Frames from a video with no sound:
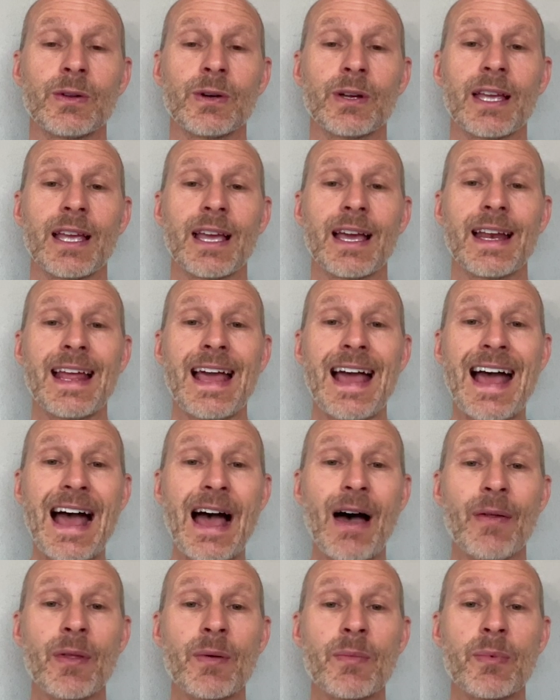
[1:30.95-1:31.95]
looking at
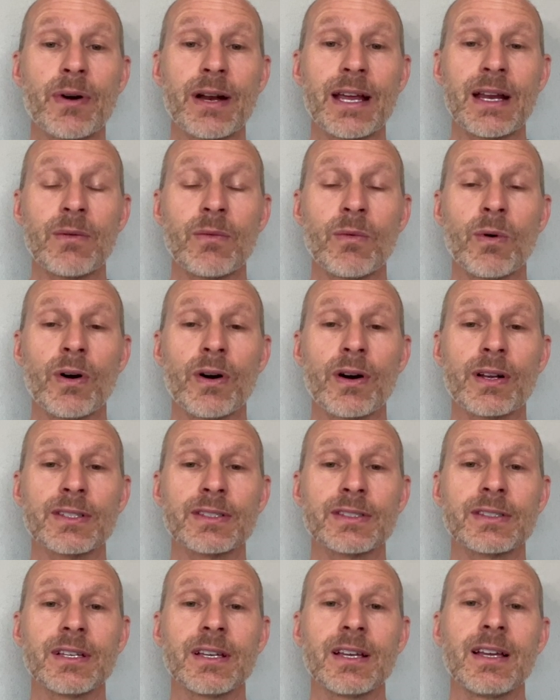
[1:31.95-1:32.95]
how the brain
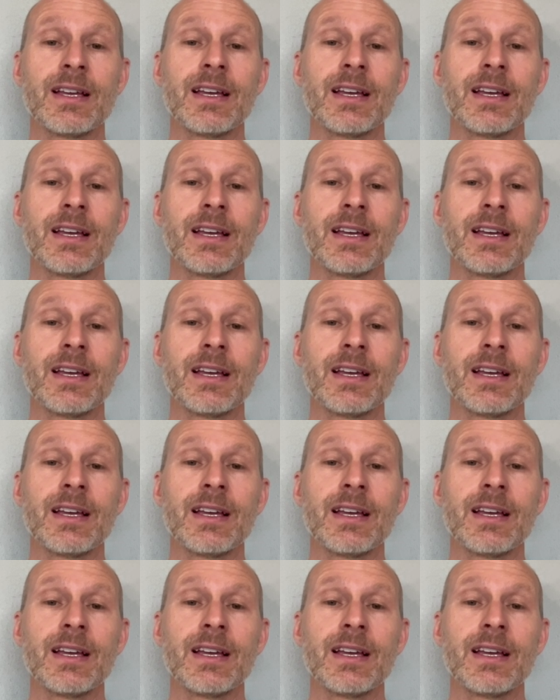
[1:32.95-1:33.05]
works.